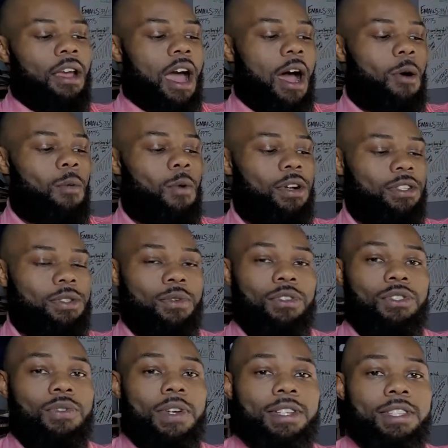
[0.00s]
I want to
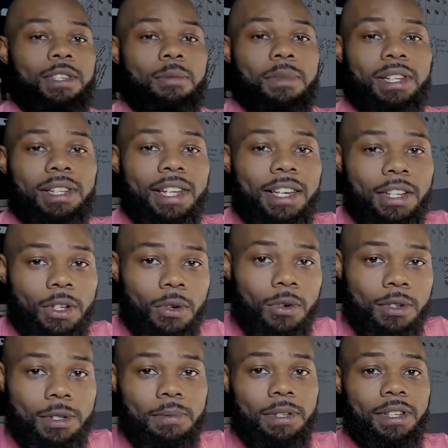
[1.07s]
address the
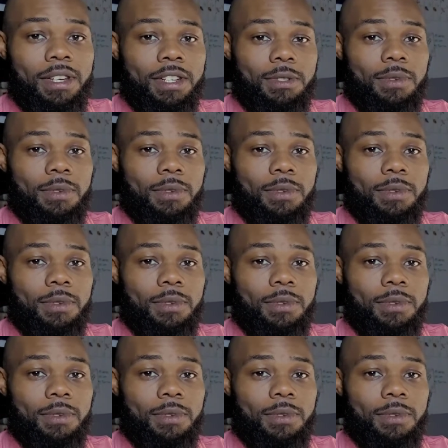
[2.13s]
millennials because